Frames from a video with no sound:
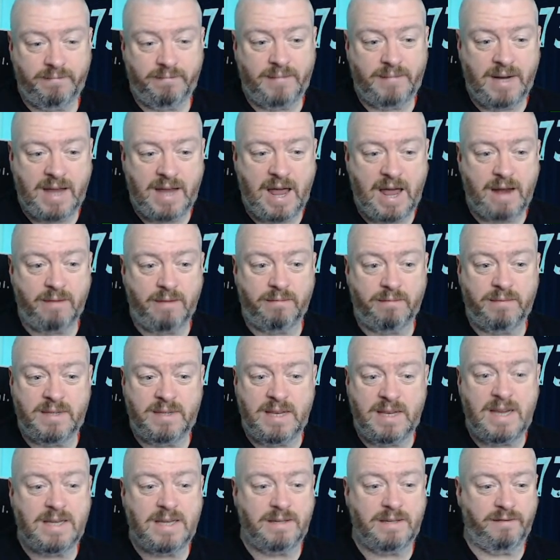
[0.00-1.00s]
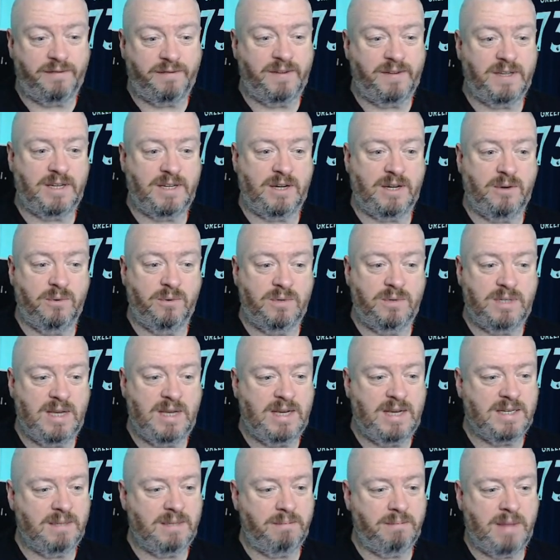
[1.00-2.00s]
Again, decent physicals,
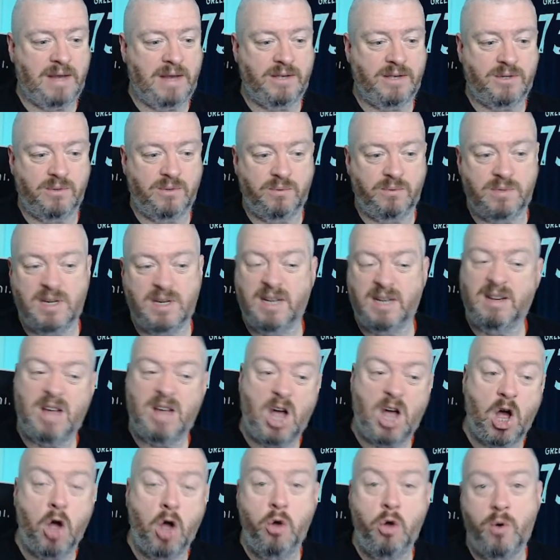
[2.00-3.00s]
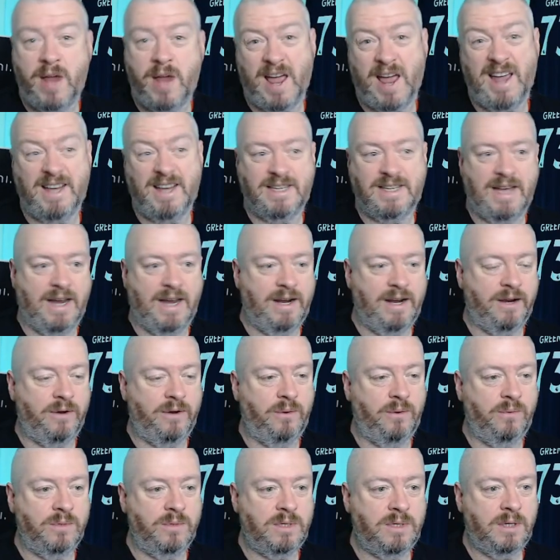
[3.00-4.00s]
decent mentals, okay
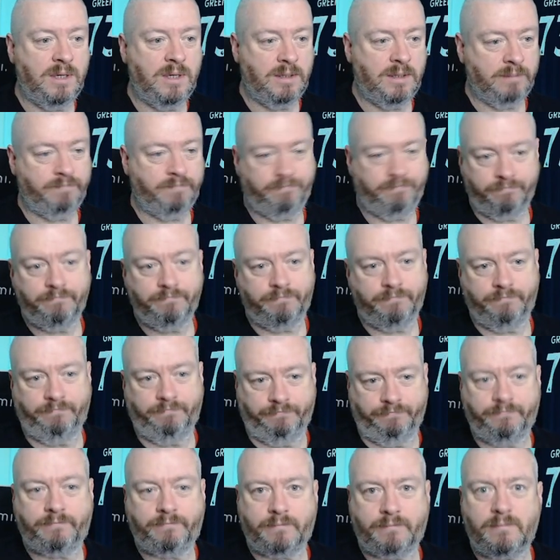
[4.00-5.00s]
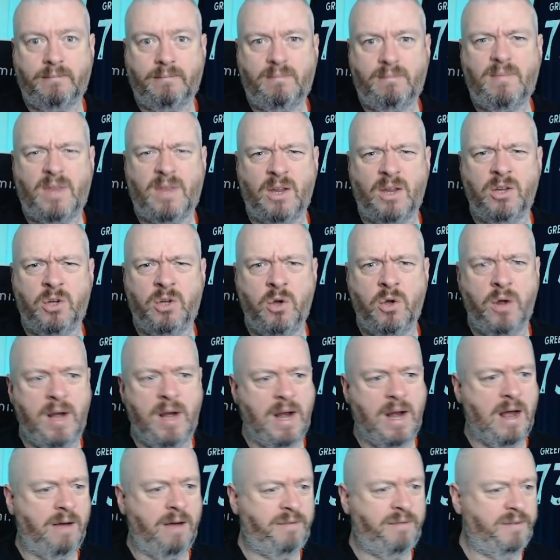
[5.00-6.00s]
technicals. Good
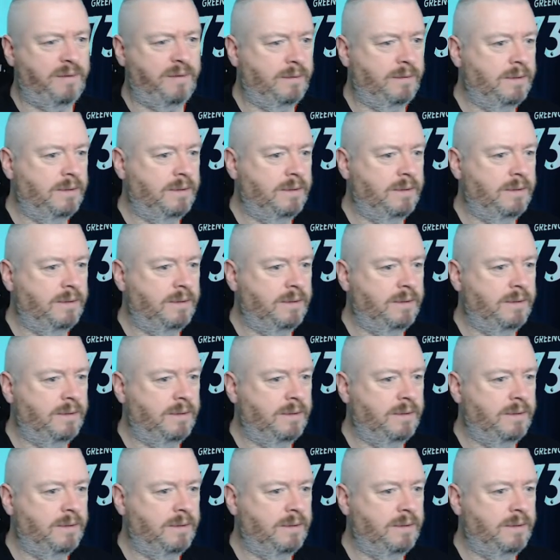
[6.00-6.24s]
enough.